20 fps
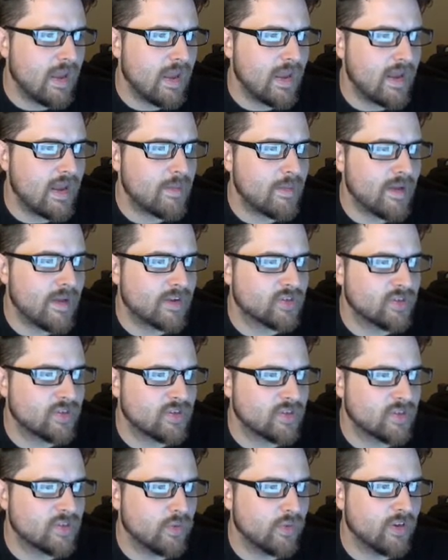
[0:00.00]
And I'm actually
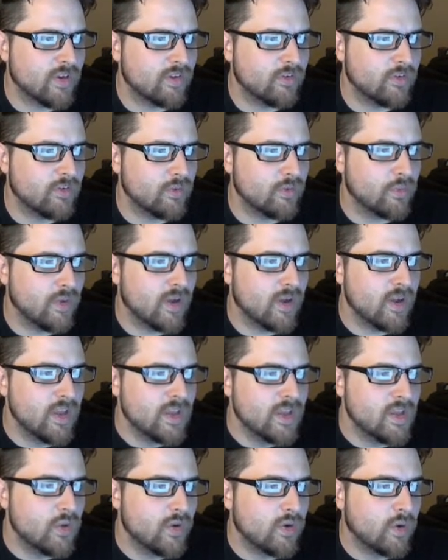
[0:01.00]
just going to,
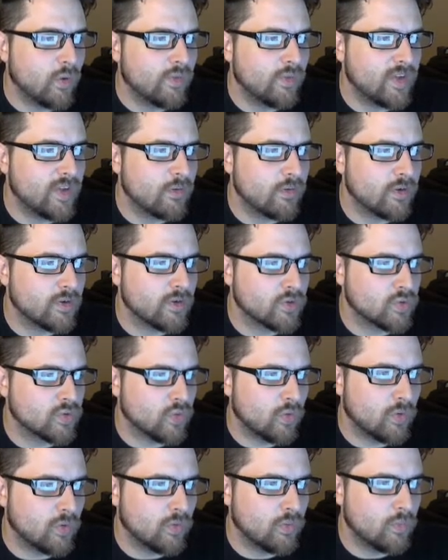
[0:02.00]
you can hold down
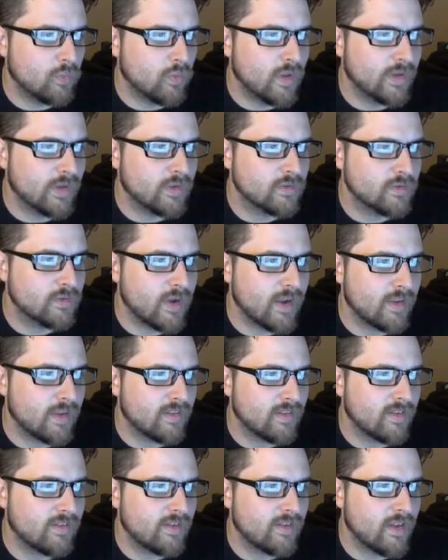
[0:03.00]
Control while you're
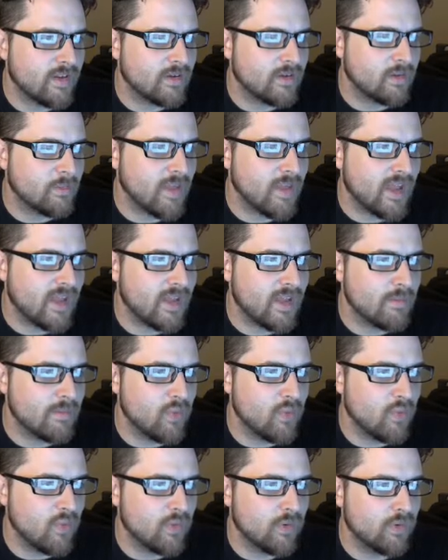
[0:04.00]
dragging this, and it'll make a
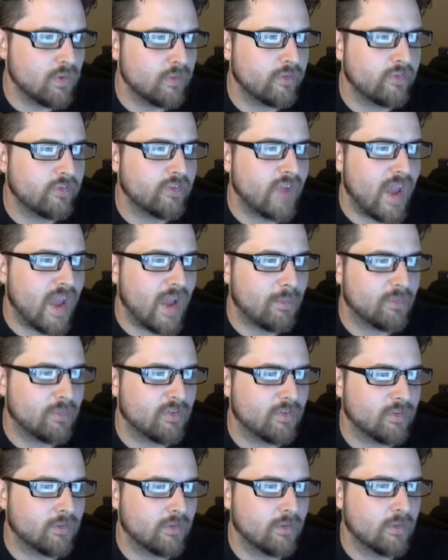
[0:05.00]
more
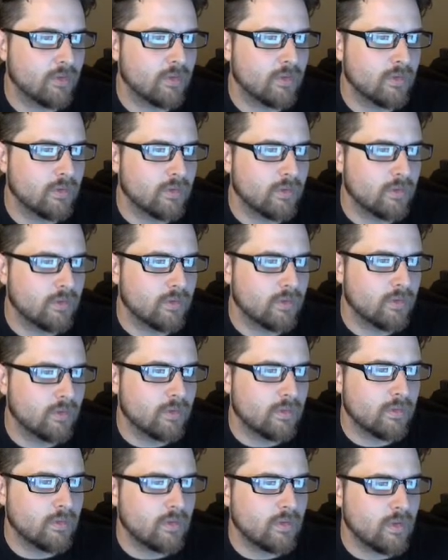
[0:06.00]
snapped
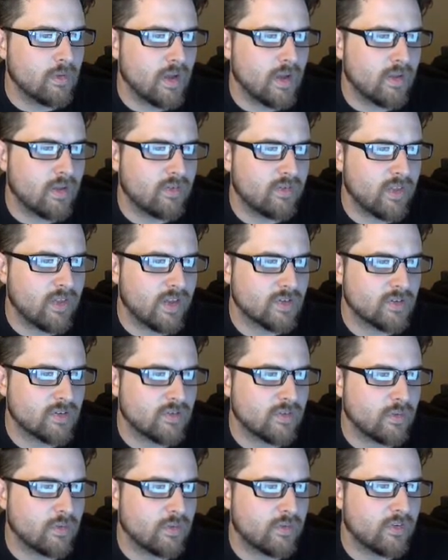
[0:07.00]

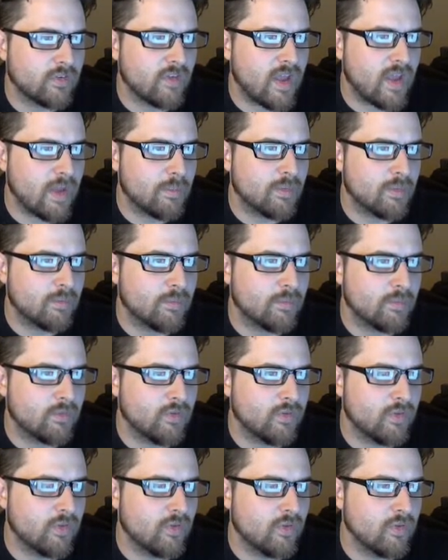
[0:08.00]
selection, so it'll snap
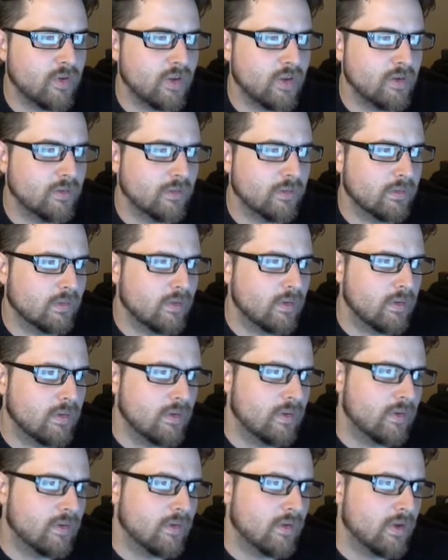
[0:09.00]
to the grid.
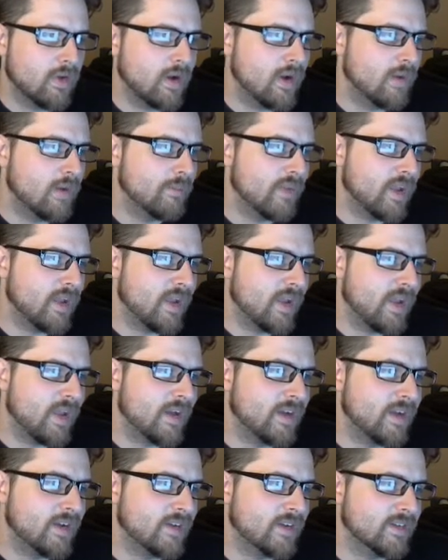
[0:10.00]

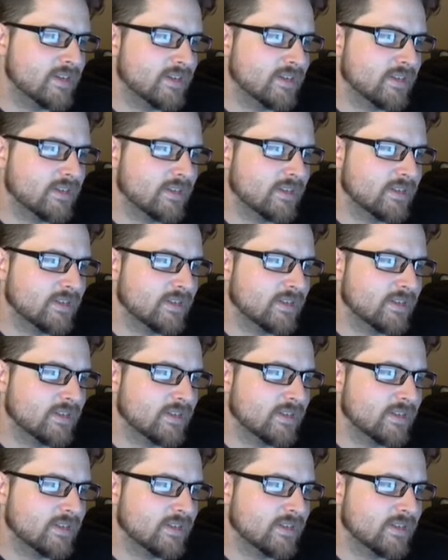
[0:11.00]
And